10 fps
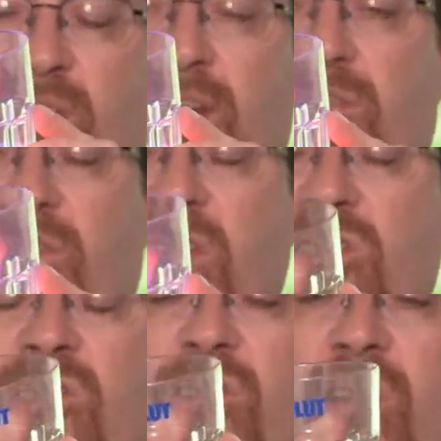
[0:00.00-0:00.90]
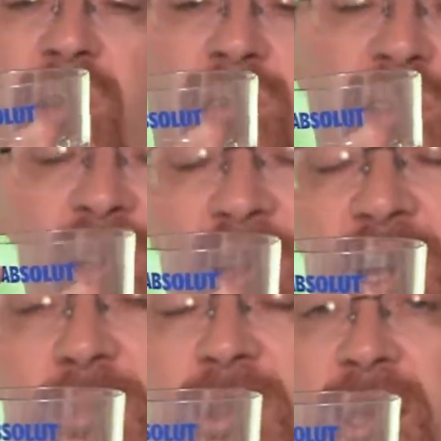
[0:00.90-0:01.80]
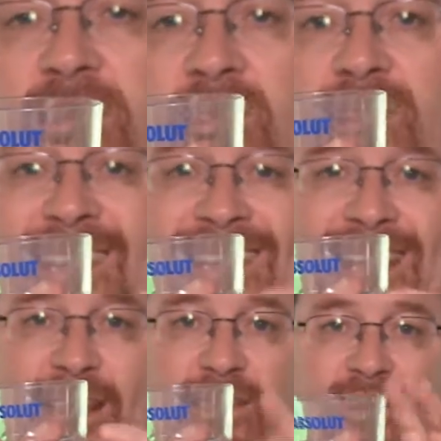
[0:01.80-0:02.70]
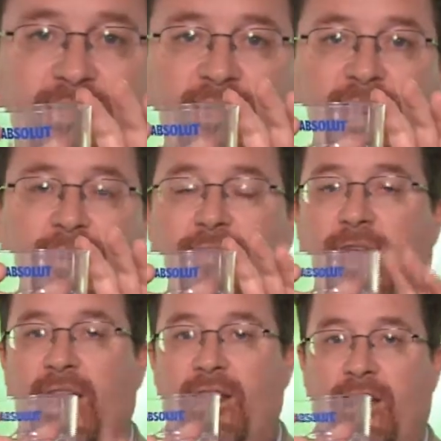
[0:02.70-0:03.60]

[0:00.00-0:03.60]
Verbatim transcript: glass is that you usually don't see the light up glasses in this size variety.